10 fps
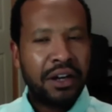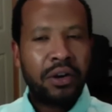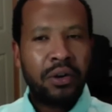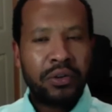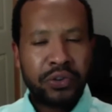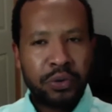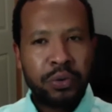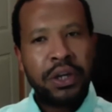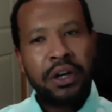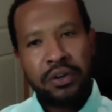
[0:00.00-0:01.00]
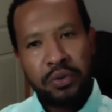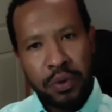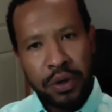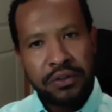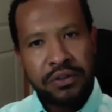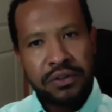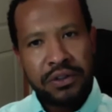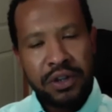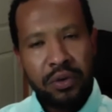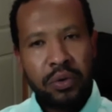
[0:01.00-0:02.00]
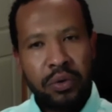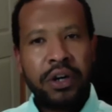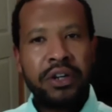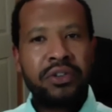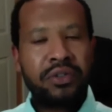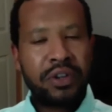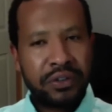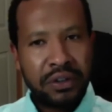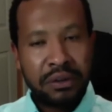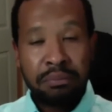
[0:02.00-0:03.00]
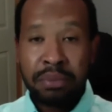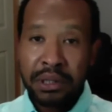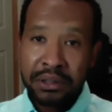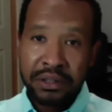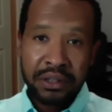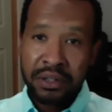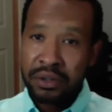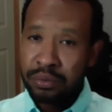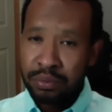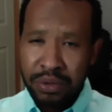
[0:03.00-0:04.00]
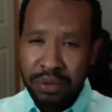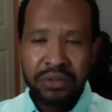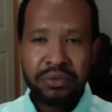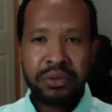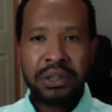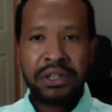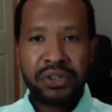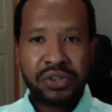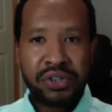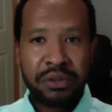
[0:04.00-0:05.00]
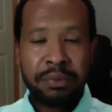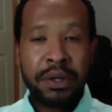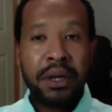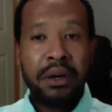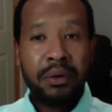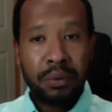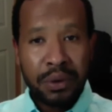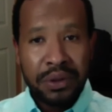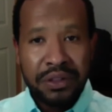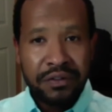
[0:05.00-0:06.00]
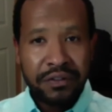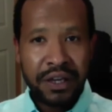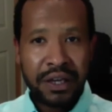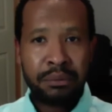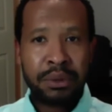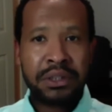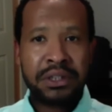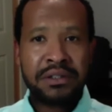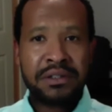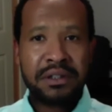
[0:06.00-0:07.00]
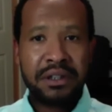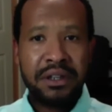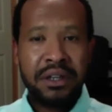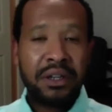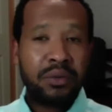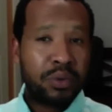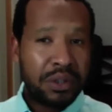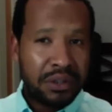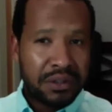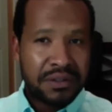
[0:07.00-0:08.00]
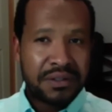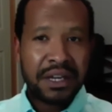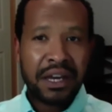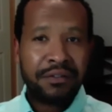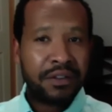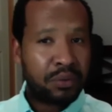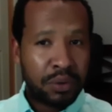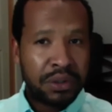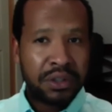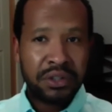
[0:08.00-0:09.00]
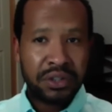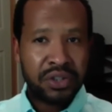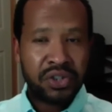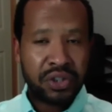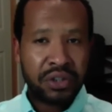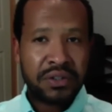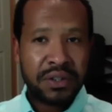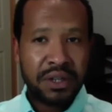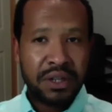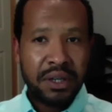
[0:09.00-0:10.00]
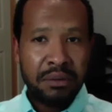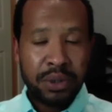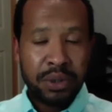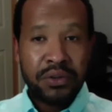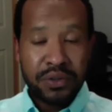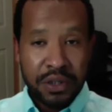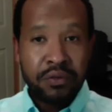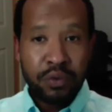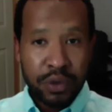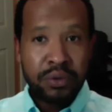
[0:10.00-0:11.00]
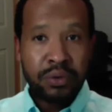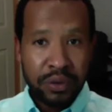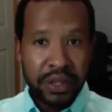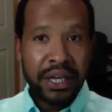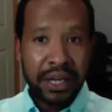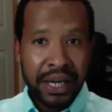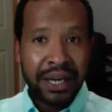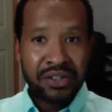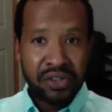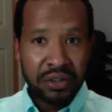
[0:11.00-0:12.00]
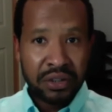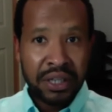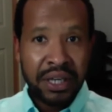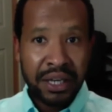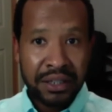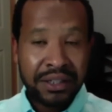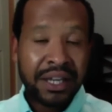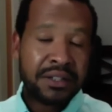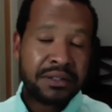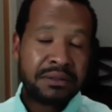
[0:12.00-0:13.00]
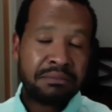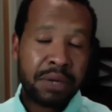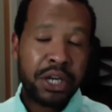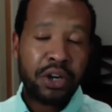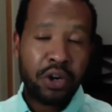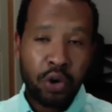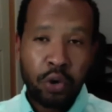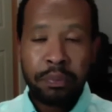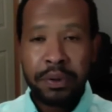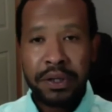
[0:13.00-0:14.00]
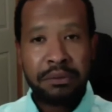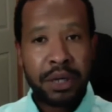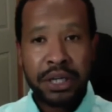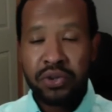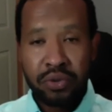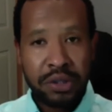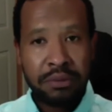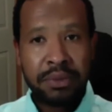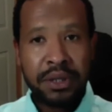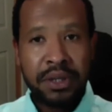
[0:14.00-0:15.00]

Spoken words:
also we are the ones who are interested in building a great relationship with the families and with the staff and with the teachers. Because if we do that actually, and that's my hope and my dream,